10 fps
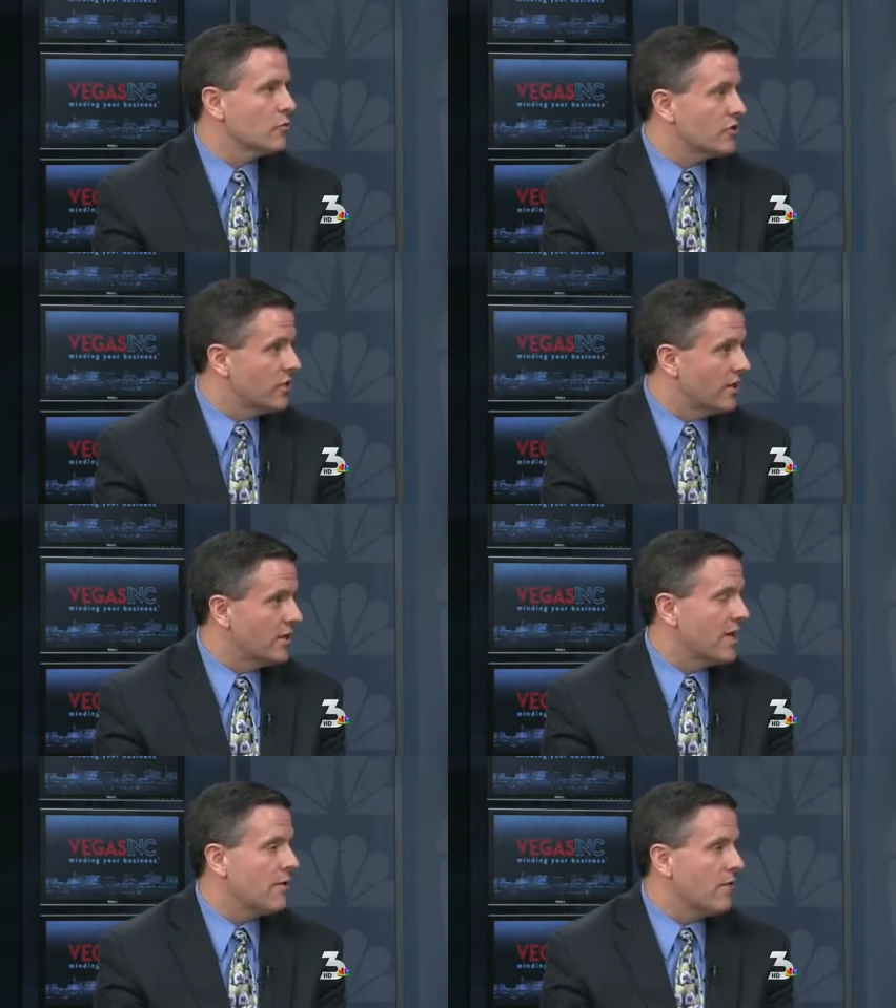We're
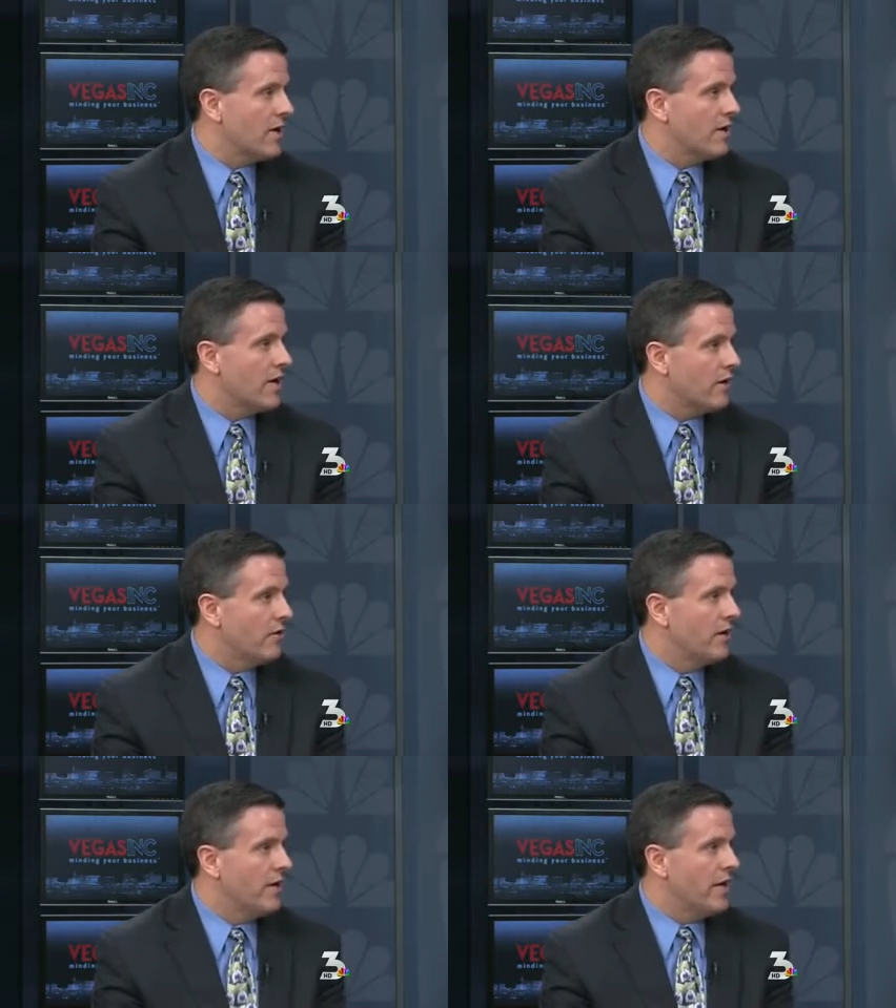studying that right
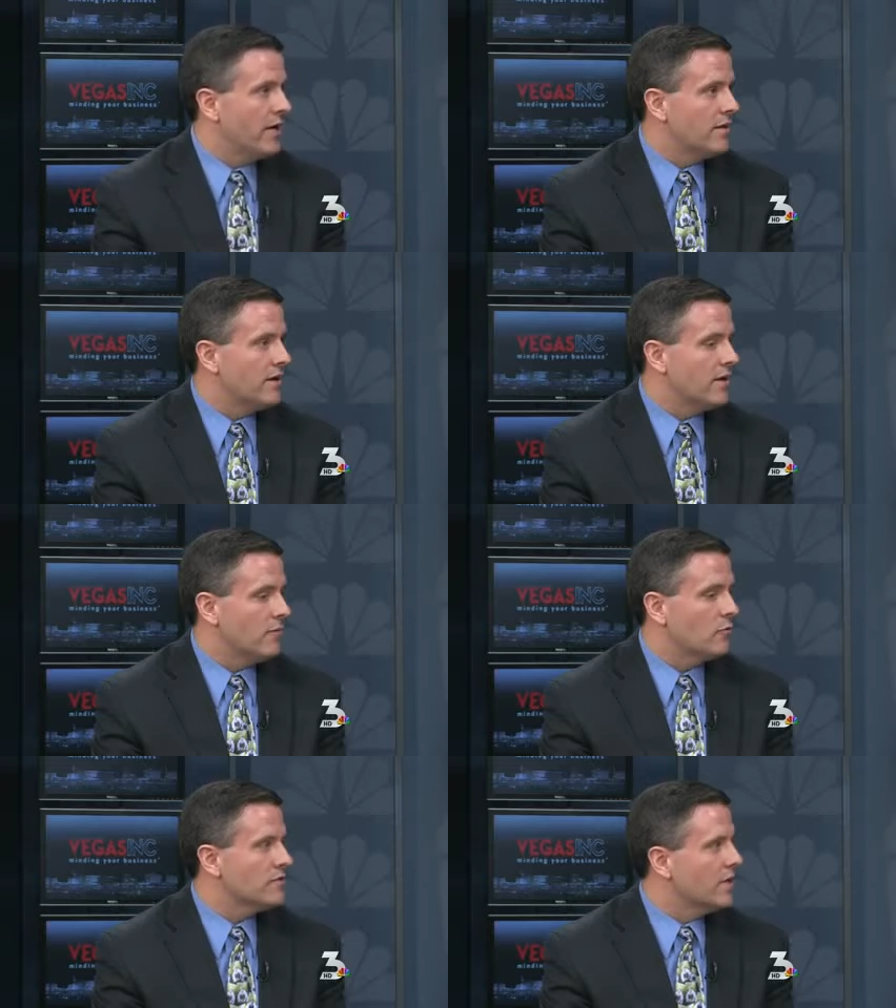now,
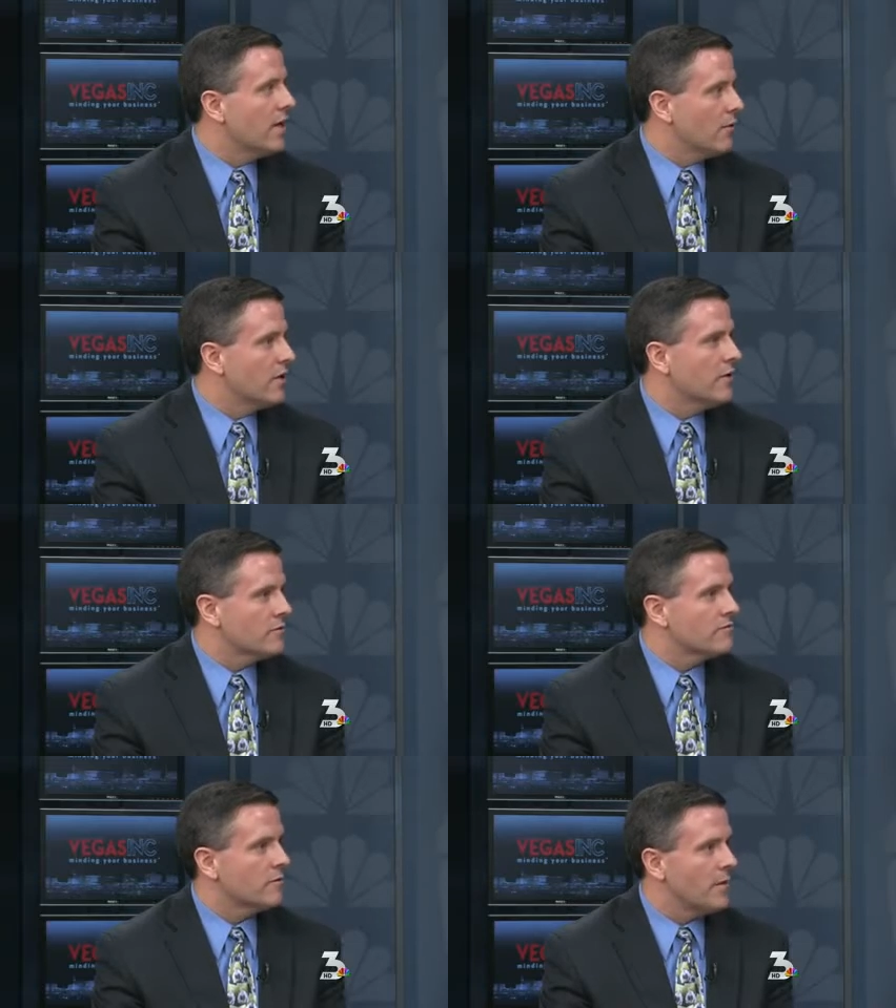and we'll see how it
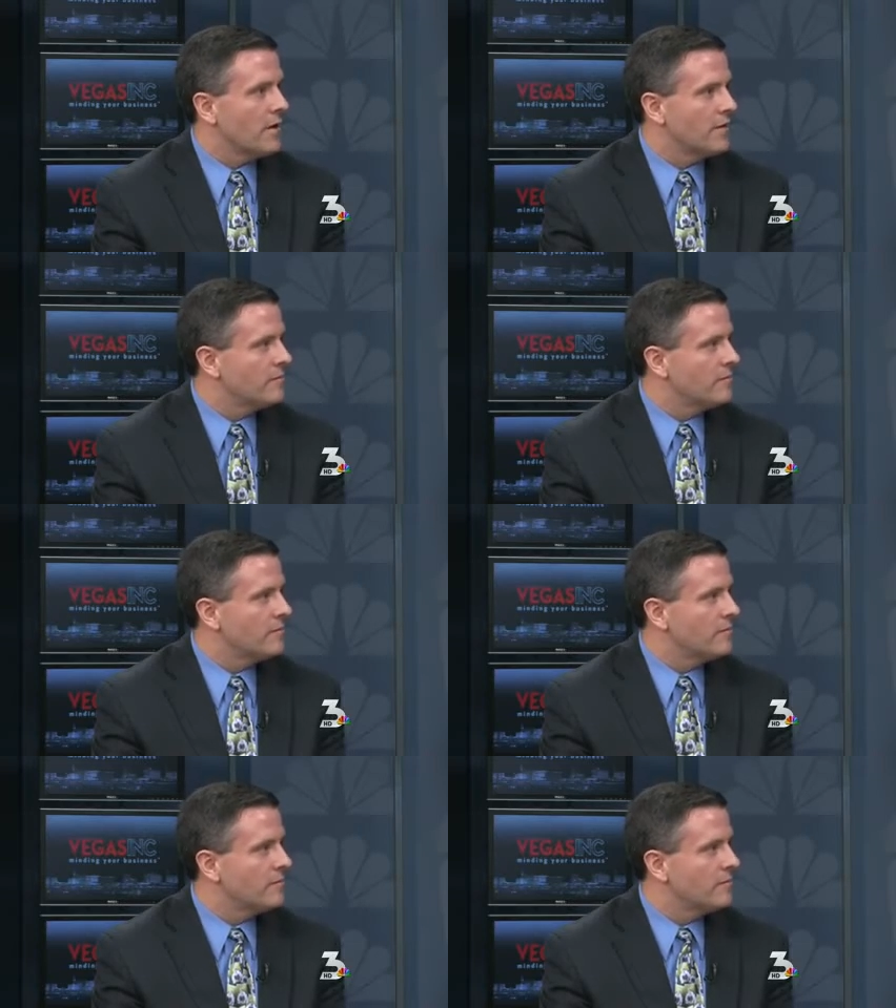goes from there.